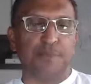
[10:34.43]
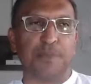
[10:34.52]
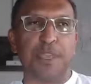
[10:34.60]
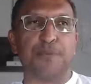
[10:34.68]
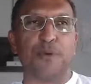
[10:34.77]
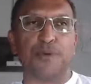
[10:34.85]

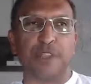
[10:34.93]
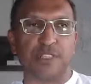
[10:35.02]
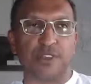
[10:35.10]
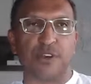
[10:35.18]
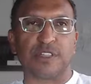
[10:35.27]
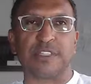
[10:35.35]
people
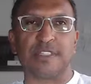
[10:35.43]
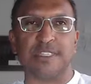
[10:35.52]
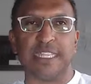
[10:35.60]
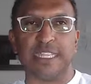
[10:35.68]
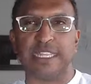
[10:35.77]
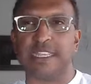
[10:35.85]
resources
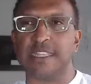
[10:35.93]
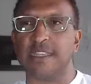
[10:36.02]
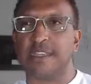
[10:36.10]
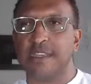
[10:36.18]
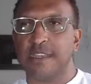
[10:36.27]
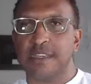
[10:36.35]
needed
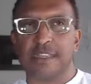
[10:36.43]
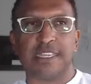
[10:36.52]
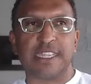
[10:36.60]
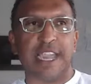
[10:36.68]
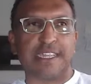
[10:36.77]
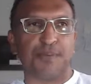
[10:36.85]

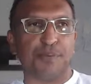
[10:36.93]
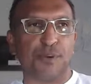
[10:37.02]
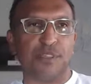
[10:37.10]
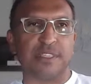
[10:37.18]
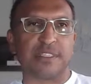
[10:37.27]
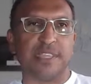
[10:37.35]
to kind of
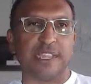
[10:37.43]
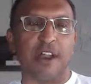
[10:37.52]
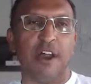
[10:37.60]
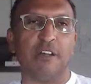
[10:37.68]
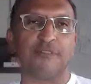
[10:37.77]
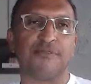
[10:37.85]
pull this thing
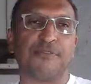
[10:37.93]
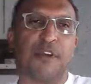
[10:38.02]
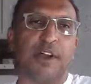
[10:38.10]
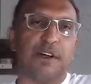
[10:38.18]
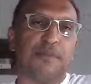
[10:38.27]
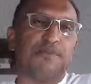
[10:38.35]
off.
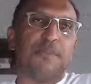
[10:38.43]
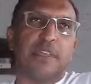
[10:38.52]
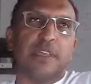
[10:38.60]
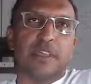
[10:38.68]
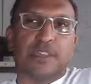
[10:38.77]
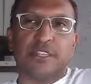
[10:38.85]

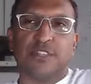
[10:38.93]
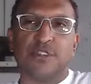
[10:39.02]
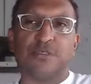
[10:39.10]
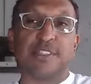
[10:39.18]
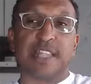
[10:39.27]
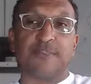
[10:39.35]
To
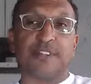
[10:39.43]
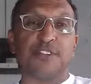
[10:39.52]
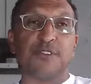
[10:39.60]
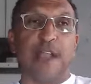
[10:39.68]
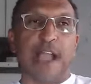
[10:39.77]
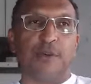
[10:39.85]
do
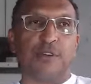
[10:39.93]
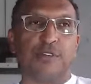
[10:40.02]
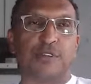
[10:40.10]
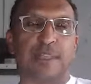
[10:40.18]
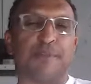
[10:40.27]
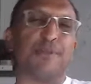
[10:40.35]
72
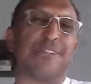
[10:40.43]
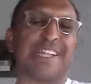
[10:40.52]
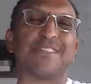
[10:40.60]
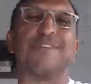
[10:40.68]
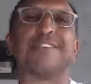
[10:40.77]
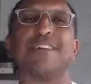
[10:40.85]
hours. I mean, we're
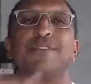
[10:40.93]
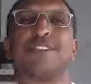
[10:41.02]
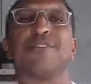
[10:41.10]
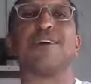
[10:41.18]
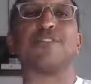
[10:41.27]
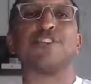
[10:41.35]
not doing
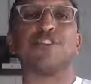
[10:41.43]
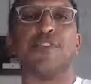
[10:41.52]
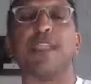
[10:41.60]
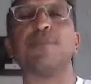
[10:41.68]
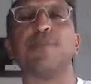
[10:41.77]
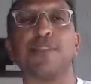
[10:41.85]
72 hours
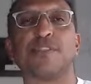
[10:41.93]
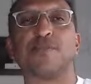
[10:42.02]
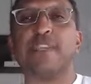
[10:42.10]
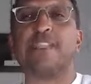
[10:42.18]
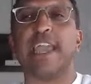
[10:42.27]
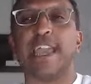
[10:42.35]
straight, but
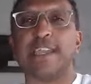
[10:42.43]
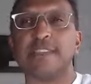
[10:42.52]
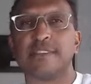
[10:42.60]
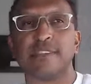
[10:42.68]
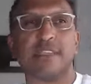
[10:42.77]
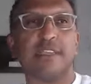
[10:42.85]
3
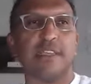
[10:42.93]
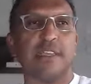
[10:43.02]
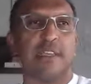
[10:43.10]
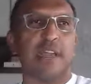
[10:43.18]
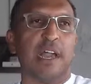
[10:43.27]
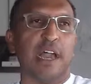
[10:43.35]
days
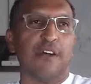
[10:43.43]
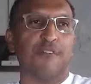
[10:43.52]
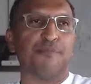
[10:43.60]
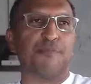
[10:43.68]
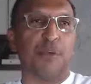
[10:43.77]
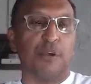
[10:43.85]

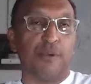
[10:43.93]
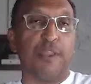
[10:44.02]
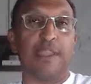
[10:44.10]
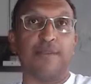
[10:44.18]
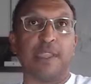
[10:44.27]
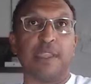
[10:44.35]
of
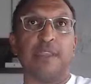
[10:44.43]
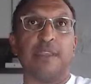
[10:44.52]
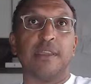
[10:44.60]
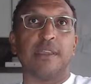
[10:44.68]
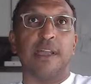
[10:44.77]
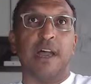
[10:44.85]
programming.
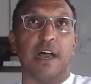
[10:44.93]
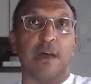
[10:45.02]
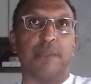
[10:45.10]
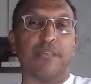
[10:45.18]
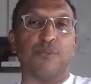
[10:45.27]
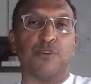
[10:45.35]

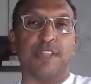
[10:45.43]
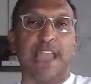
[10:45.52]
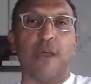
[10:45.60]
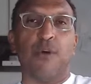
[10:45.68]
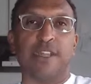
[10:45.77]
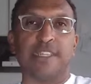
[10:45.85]
And we're
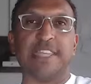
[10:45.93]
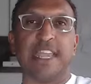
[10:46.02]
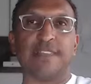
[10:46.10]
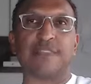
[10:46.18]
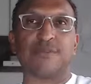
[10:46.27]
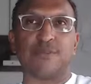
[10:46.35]
now on
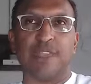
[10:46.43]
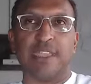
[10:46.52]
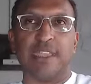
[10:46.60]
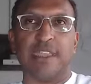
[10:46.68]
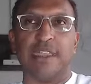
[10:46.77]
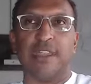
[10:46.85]
day
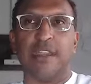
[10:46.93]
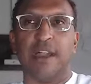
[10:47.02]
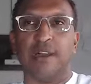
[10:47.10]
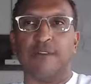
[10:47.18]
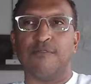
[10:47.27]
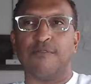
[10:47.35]
3
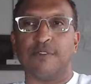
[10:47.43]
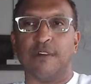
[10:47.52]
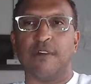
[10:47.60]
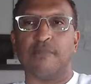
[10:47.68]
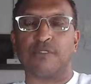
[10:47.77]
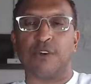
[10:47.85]
of
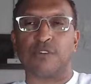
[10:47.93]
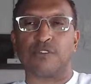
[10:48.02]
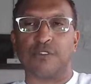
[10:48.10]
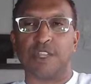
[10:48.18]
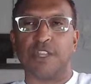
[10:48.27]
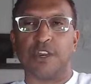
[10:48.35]

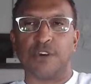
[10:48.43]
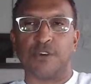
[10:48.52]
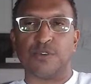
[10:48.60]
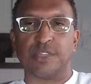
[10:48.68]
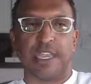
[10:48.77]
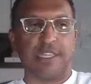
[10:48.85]
Culture and
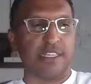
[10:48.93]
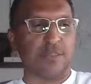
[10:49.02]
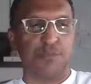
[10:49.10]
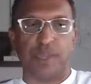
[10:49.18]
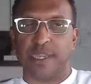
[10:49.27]
Code. And it's